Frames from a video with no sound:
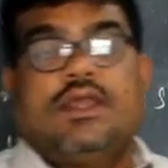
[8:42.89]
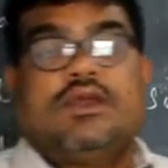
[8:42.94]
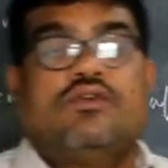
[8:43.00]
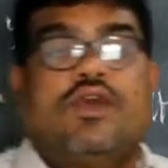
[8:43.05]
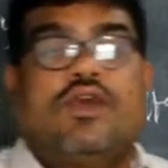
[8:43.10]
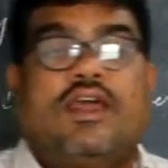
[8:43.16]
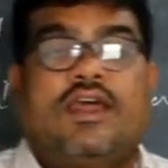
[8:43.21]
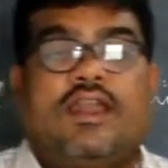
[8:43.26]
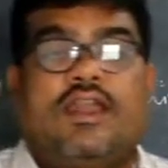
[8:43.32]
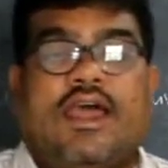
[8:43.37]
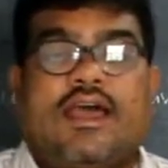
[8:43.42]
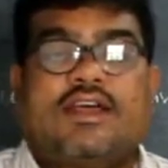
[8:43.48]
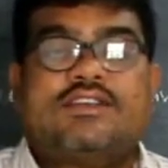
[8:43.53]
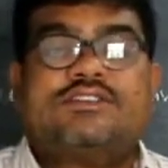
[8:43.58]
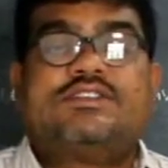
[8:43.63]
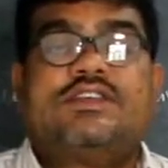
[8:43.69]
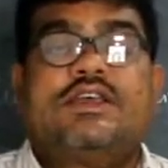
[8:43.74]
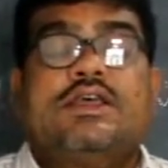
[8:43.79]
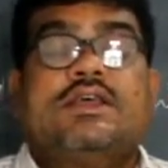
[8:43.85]

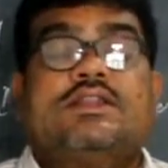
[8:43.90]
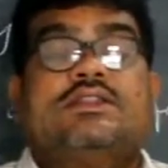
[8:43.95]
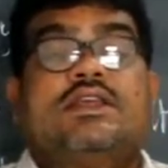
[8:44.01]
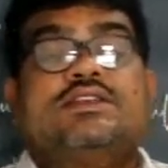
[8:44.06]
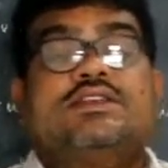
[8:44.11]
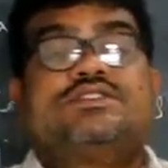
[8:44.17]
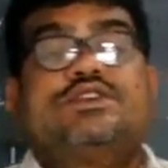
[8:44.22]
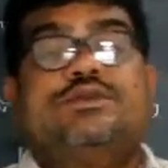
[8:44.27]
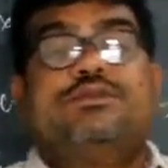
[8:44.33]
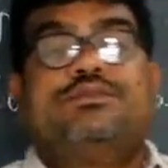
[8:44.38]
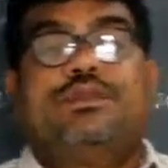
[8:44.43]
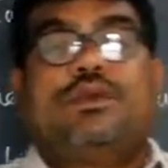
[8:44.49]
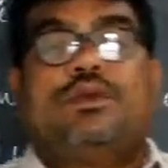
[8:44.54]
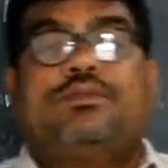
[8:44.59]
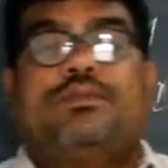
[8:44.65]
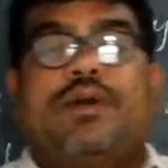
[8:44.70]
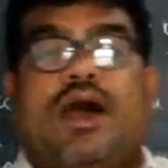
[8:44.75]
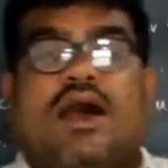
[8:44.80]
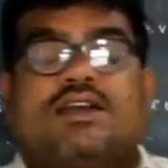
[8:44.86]
whereas the
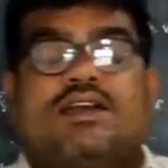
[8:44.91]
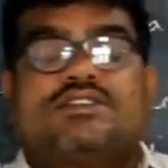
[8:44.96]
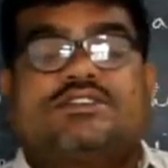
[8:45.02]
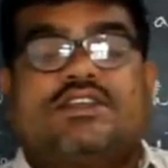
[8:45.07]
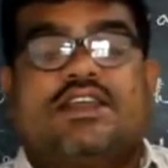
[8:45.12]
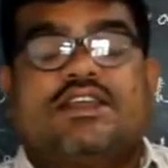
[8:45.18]
simple past